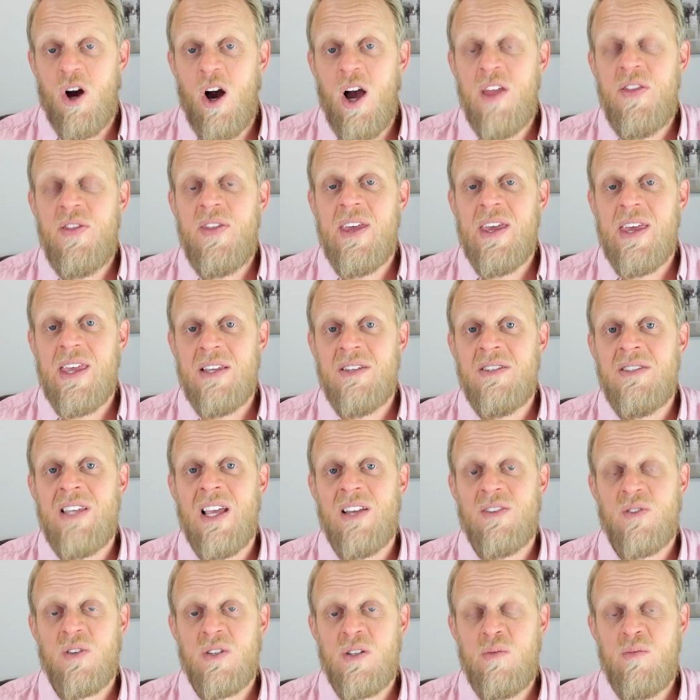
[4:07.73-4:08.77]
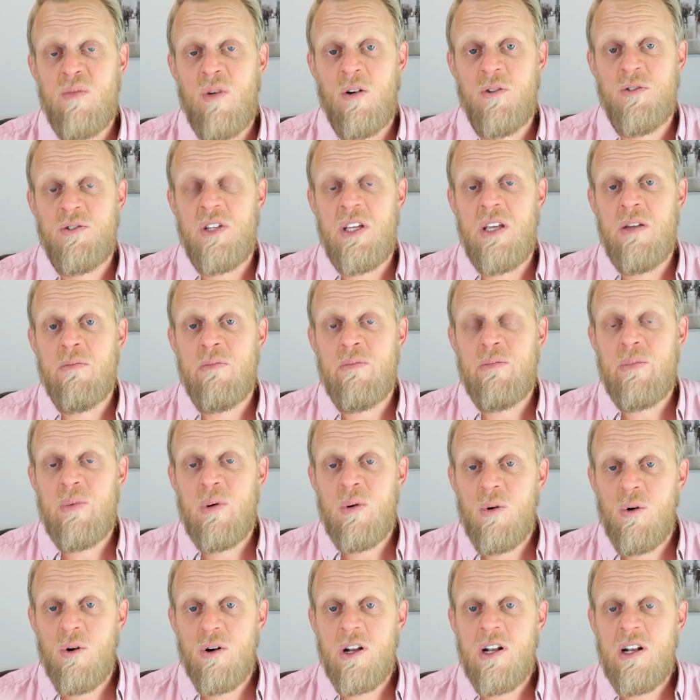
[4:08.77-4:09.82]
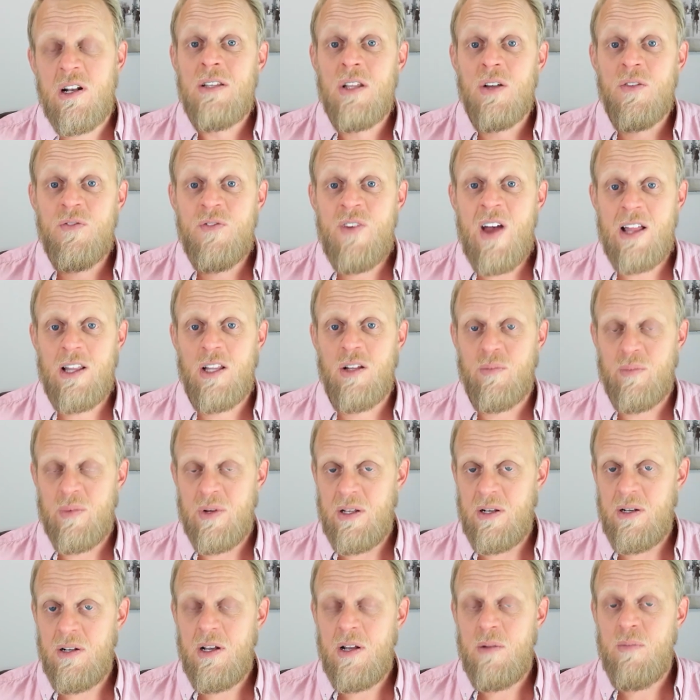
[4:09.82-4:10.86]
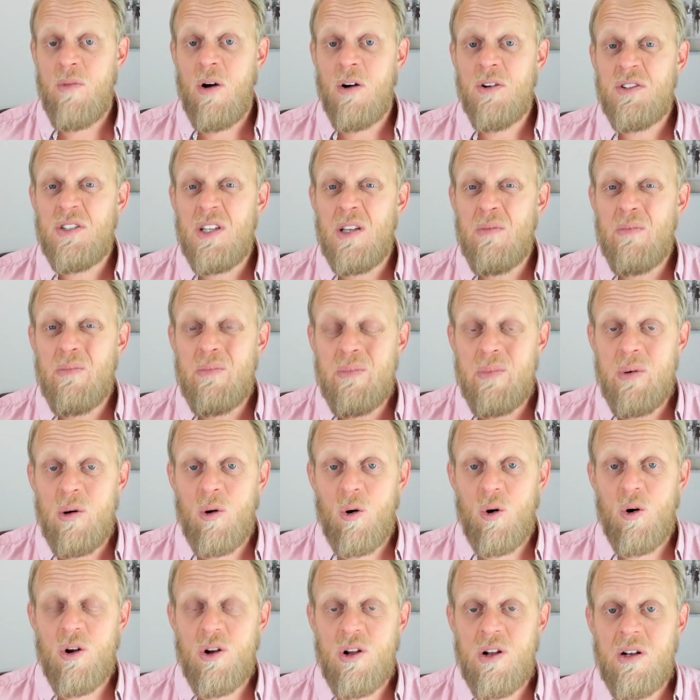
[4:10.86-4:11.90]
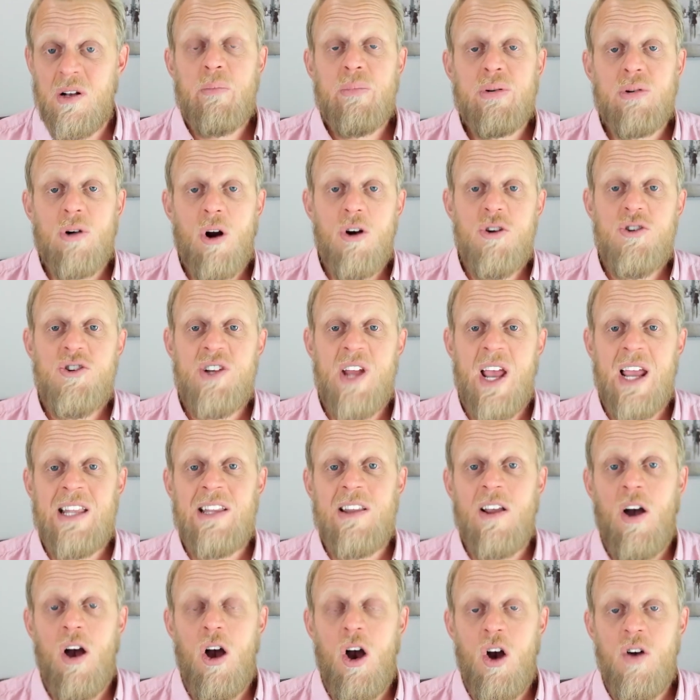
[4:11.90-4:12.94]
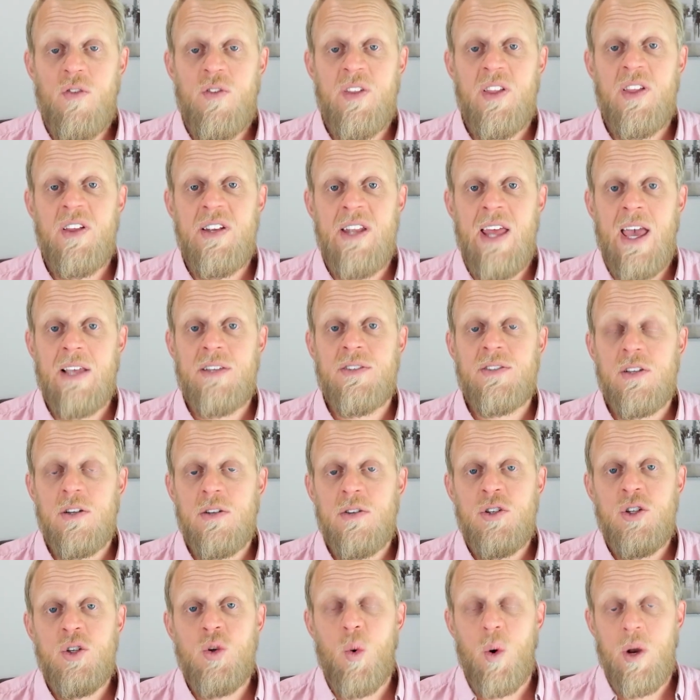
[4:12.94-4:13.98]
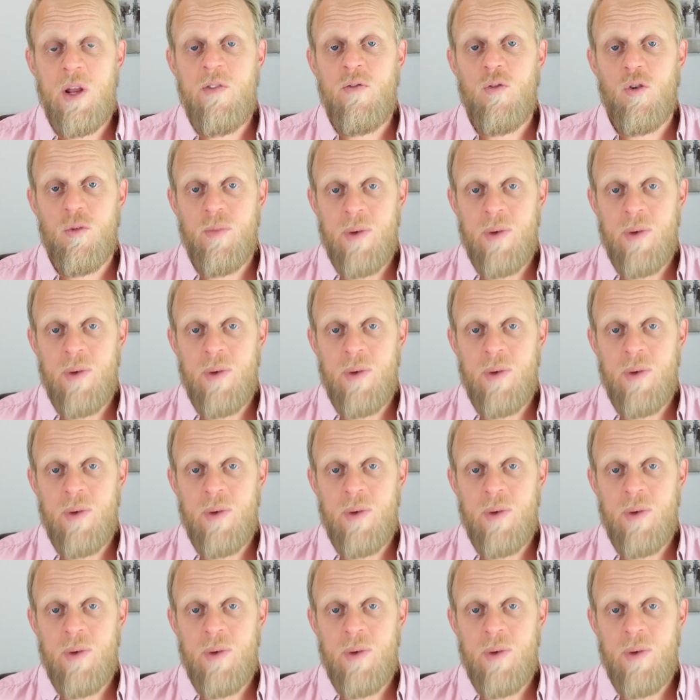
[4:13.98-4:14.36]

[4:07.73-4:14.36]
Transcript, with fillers: I think is Tesla's most important development, most important project over the next 24